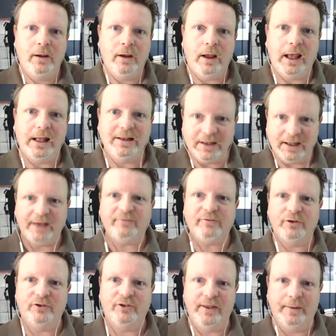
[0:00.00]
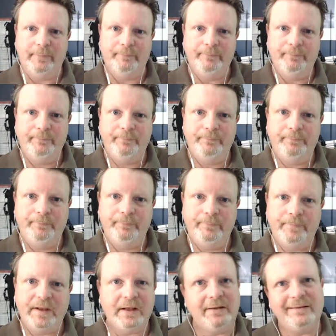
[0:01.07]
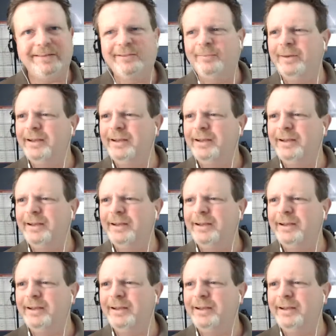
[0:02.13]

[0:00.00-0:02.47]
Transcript: and leverage them now that doesn't